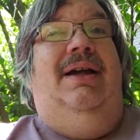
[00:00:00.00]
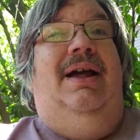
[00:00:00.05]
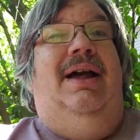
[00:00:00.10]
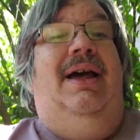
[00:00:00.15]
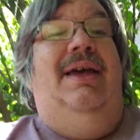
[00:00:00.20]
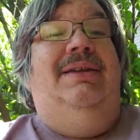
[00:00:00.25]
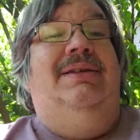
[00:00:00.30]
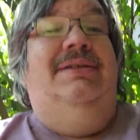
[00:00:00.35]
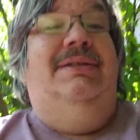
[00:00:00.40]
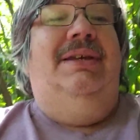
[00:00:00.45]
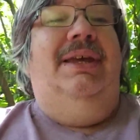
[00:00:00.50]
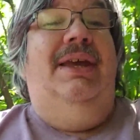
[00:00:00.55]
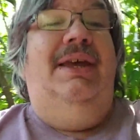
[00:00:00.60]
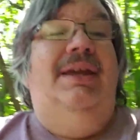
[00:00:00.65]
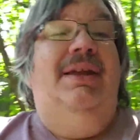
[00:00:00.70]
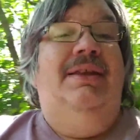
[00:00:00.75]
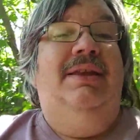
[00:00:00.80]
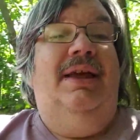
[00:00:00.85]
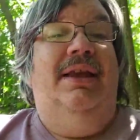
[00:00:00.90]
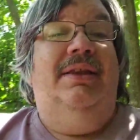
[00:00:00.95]
I
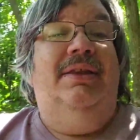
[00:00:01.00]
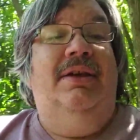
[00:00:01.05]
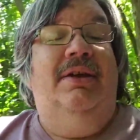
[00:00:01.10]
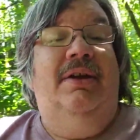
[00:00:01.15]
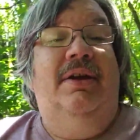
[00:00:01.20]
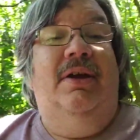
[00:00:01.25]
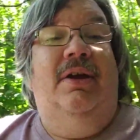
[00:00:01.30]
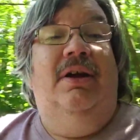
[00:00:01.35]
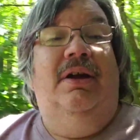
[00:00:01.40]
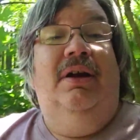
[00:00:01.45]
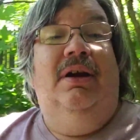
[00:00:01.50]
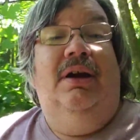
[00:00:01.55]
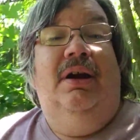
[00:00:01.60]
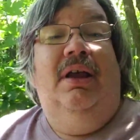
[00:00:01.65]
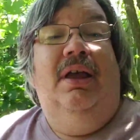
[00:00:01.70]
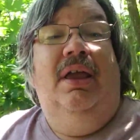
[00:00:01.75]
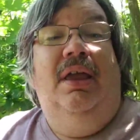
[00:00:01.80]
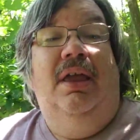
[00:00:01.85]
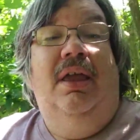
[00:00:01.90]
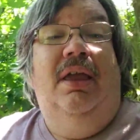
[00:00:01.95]
seen that they are
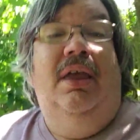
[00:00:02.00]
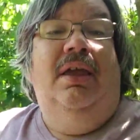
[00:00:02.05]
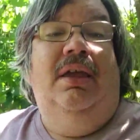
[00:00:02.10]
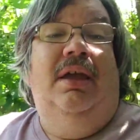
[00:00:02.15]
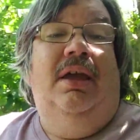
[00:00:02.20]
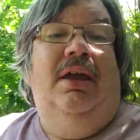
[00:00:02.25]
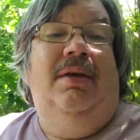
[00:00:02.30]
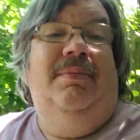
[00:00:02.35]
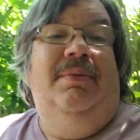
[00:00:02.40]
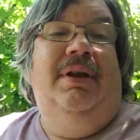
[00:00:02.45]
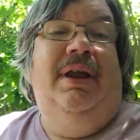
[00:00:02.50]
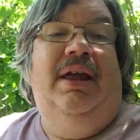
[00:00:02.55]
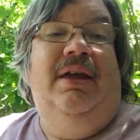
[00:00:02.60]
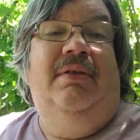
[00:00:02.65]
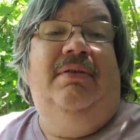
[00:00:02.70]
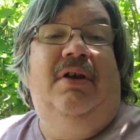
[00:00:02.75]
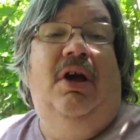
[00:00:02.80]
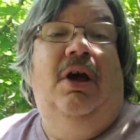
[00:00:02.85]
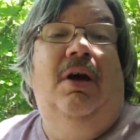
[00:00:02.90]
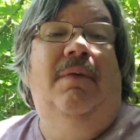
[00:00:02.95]
coming
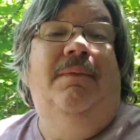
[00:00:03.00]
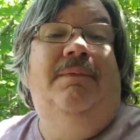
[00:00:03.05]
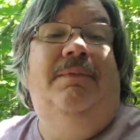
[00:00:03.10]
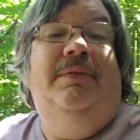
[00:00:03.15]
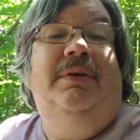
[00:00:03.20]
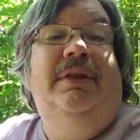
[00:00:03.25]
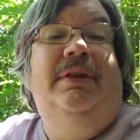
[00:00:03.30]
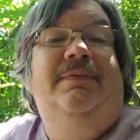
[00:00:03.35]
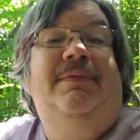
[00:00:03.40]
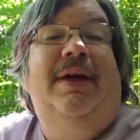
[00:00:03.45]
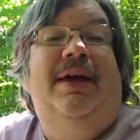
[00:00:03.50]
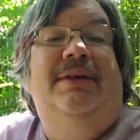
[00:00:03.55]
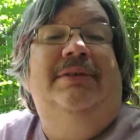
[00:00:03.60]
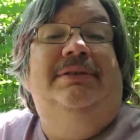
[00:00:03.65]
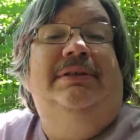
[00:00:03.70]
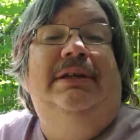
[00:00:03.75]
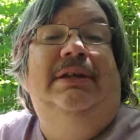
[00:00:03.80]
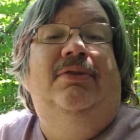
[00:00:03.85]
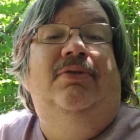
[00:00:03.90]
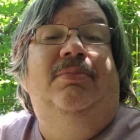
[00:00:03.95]
out. Hopefully, the
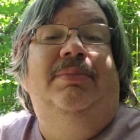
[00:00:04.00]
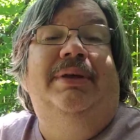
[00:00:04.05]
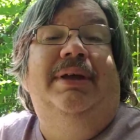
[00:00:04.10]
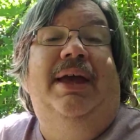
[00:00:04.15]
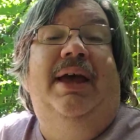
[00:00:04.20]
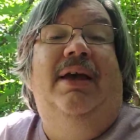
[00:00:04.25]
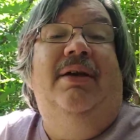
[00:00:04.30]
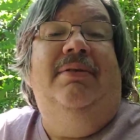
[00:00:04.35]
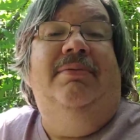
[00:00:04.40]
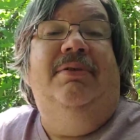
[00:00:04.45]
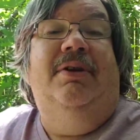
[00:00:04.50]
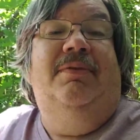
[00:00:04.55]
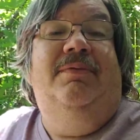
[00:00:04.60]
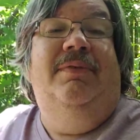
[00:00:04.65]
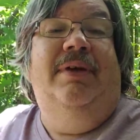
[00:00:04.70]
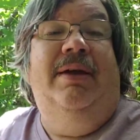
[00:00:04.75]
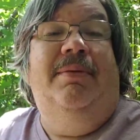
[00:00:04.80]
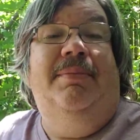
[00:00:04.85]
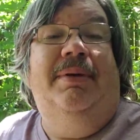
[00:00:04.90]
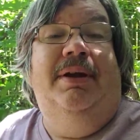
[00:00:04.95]
vaccine will be out in
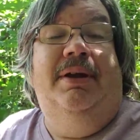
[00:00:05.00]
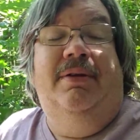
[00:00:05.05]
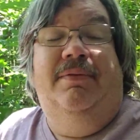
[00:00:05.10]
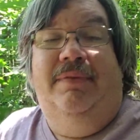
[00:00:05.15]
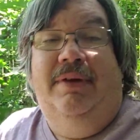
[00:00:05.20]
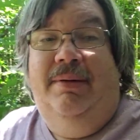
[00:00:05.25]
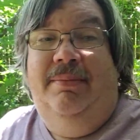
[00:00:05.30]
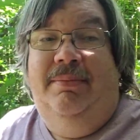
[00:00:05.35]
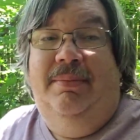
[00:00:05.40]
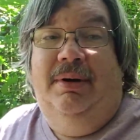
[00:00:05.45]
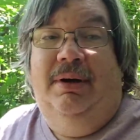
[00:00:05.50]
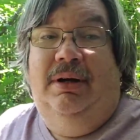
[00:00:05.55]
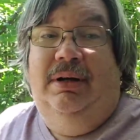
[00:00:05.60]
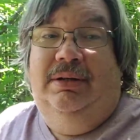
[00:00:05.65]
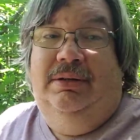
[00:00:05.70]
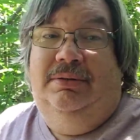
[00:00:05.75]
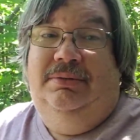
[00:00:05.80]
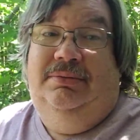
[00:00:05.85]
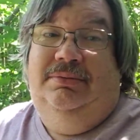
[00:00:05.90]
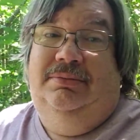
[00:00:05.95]
November by
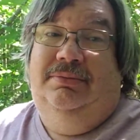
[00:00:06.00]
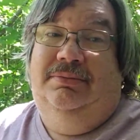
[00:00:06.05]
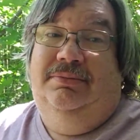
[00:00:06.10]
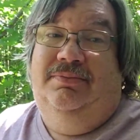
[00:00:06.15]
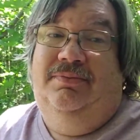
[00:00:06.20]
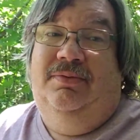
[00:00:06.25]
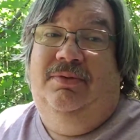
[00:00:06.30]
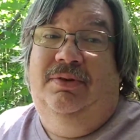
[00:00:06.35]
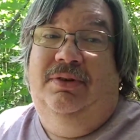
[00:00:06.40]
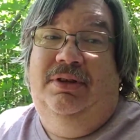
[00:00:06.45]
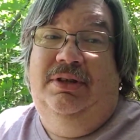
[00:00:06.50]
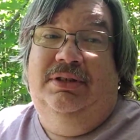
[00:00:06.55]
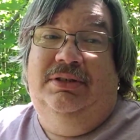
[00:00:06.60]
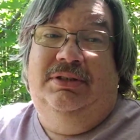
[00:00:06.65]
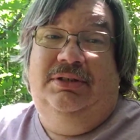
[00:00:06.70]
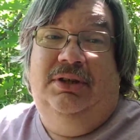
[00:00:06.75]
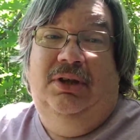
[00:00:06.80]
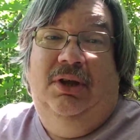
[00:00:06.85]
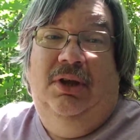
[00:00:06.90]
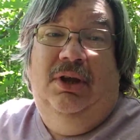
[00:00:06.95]
November for
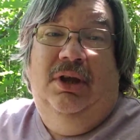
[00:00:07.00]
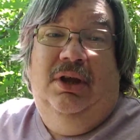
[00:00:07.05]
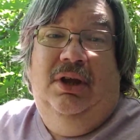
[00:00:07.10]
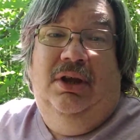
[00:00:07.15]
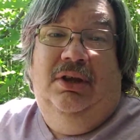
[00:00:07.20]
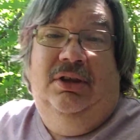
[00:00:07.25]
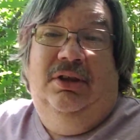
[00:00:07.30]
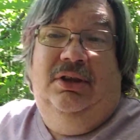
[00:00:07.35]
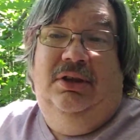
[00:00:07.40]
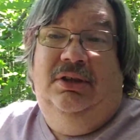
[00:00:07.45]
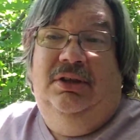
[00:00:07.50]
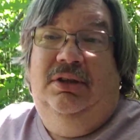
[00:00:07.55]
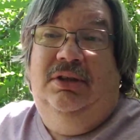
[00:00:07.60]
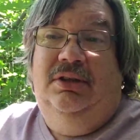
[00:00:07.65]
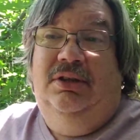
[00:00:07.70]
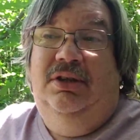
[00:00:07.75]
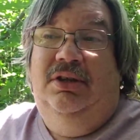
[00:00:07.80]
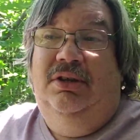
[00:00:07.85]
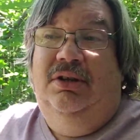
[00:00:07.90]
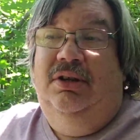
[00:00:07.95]
this. The,
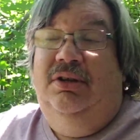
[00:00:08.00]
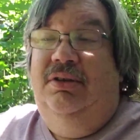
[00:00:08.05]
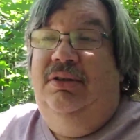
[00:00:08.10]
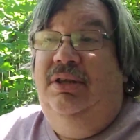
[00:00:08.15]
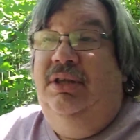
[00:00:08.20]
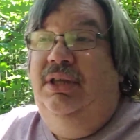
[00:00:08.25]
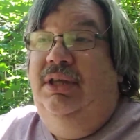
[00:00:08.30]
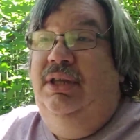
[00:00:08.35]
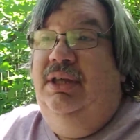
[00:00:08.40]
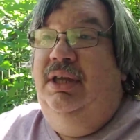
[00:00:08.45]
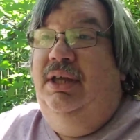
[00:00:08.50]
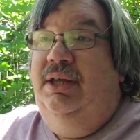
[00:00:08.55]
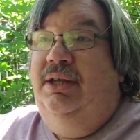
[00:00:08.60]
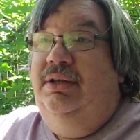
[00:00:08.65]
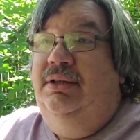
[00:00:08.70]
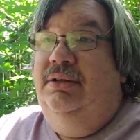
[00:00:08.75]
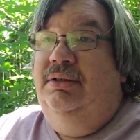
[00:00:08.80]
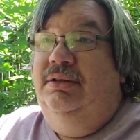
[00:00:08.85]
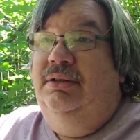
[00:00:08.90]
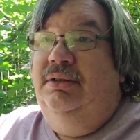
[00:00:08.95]
the you know the, uh,